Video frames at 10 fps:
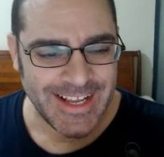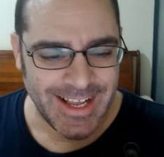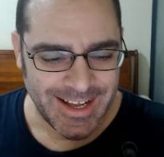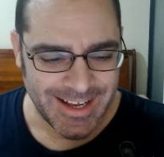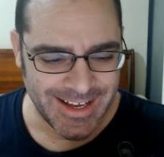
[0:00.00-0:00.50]

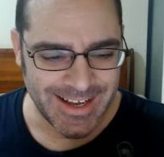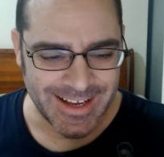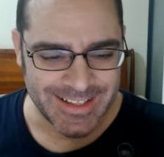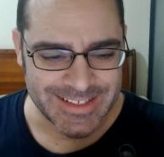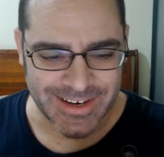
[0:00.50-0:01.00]

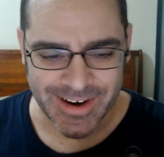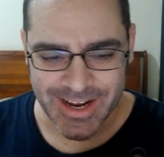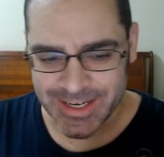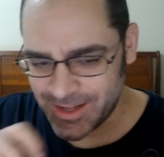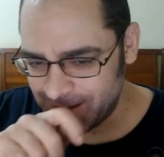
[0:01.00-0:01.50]
Oh, this is
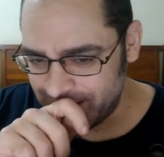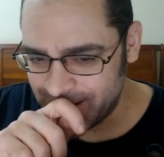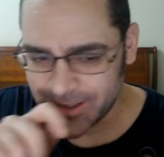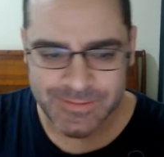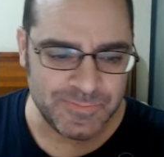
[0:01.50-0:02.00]
great.
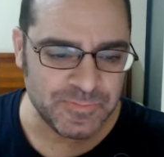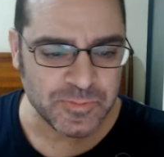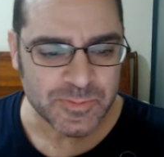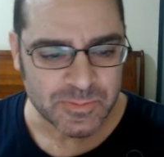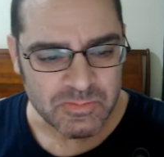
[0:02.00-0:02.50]

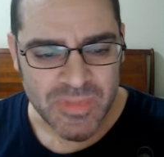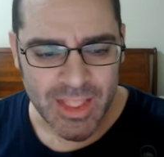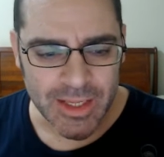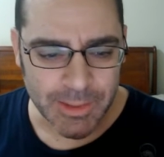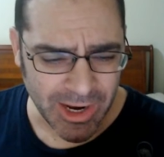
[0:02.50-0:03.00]

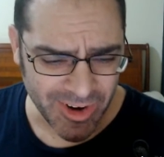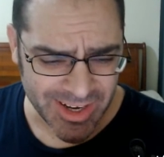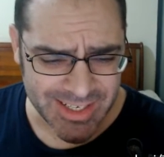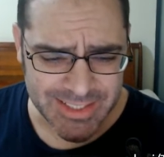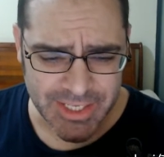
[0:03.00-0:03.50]
In
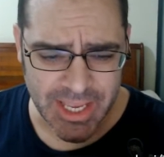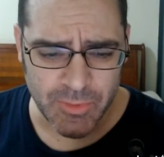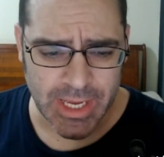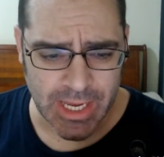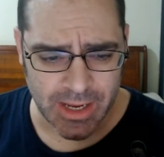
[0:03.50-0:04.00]
America today,
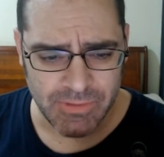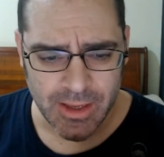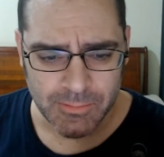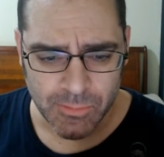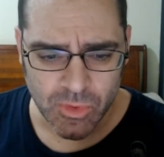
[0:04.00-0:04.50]
we have
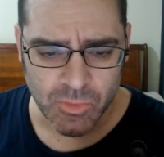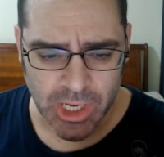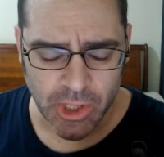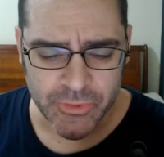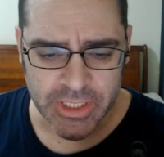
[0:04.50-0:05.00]
more
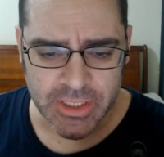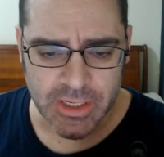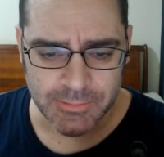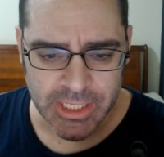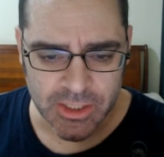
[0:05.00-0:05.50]
wealth and
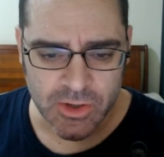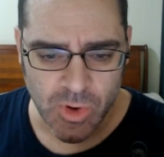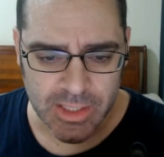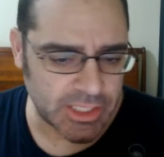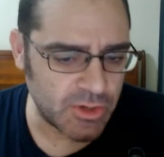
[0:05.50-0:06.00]
income
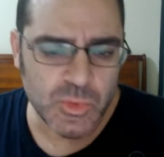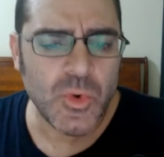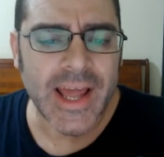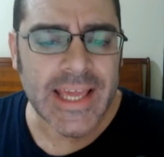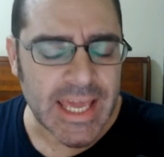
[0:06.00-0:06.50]
inequality. What do
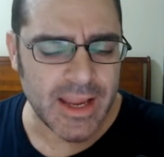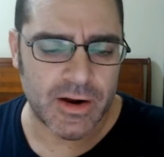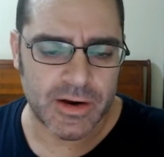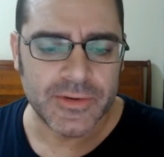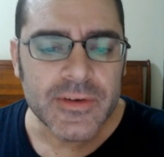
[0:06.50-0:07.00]
I
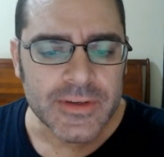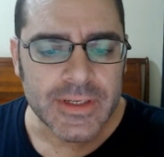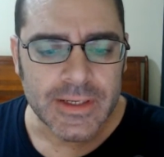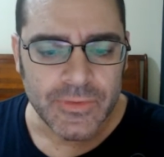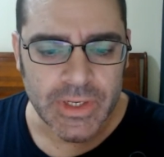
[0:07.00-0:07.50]
care?
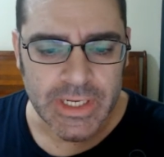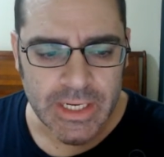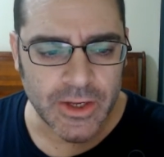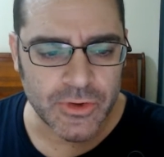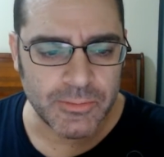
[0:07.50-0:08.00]
Than
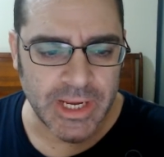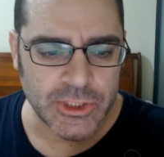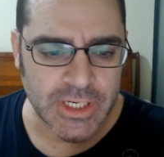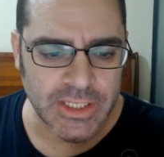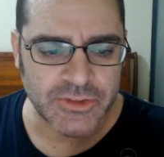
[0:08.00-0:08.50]
any other
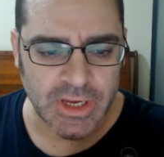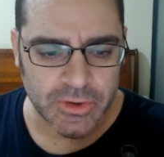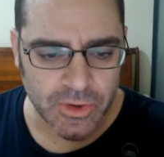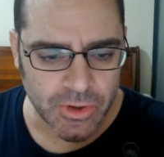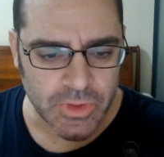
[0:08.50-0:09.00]
major country on
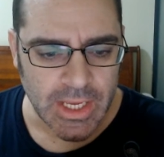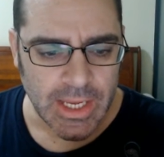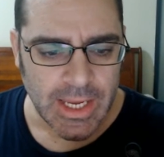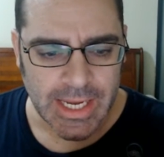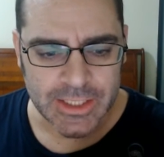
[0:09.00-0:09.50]
earth.
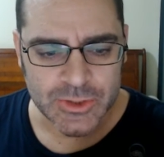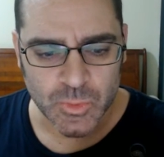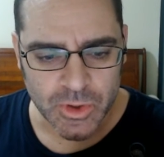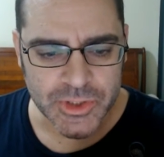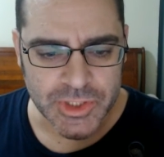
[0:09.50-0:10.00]
And it's
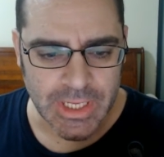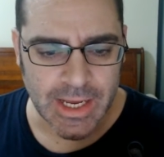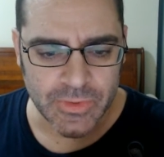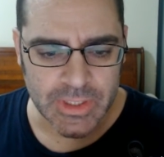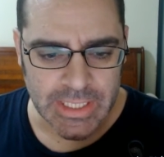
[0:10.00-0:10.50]
worse
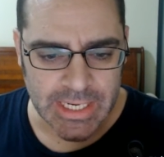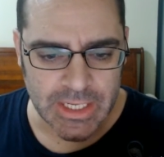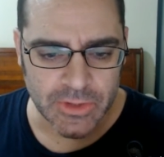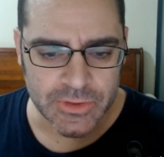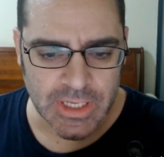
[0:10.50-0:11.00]
now than any
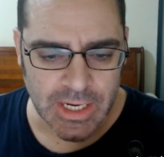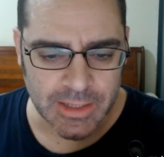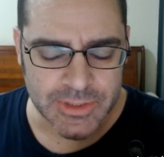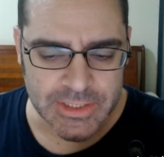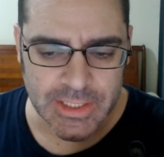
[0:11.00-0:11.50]
other
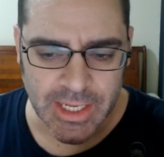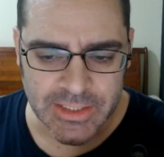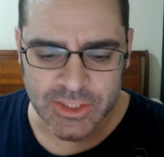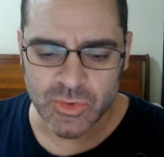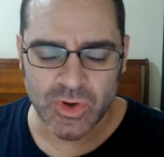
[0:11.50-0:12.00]
time since the
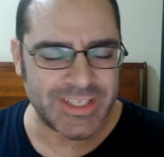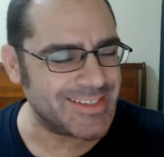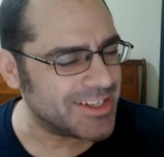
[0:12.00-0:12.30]
1920s.